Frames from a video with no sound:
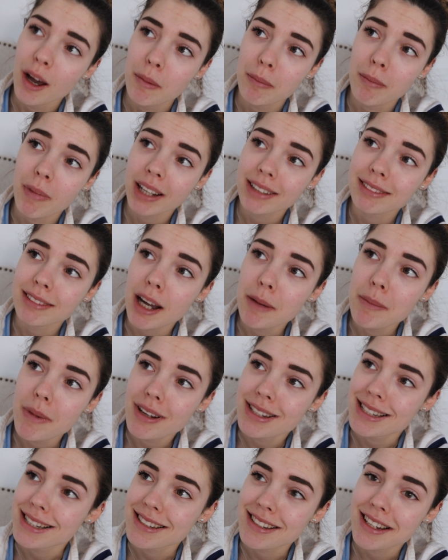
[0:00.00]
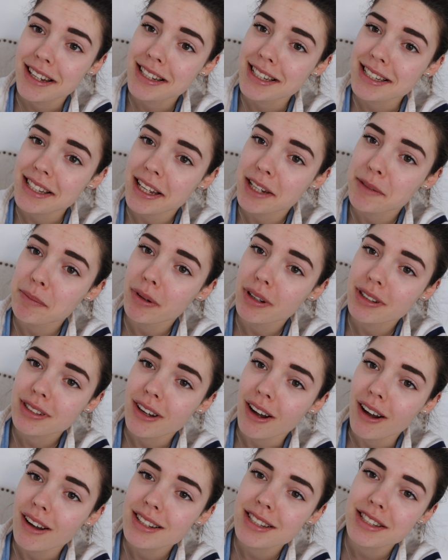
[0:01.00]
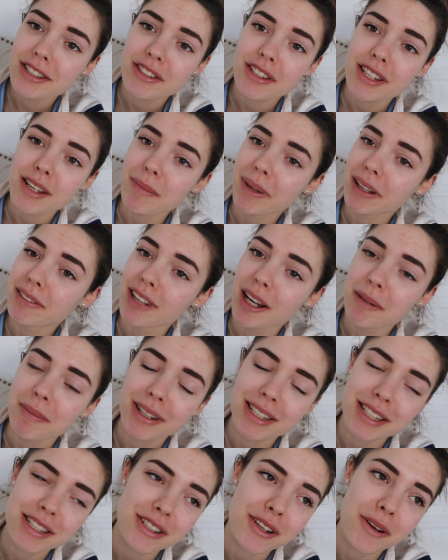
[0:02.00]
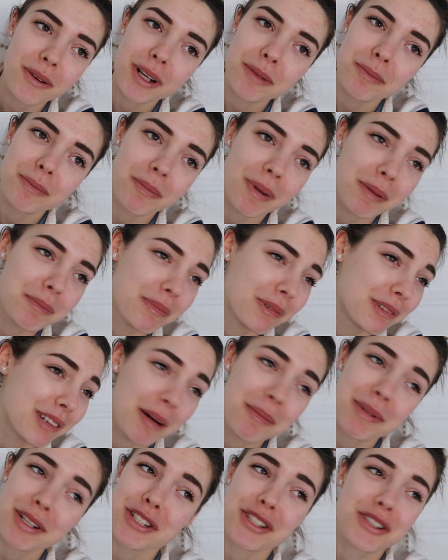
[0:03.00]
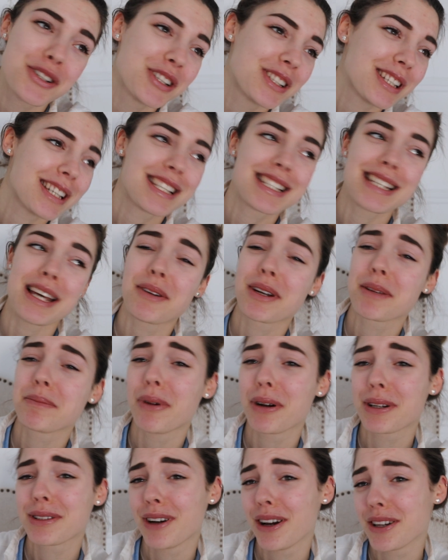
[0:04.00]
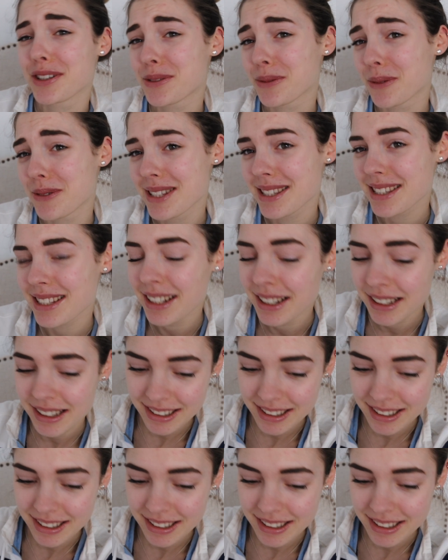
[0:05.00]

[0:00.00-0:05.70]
My grandma didn't understand podcasts. My grandma just couldn't understand what a podcast was.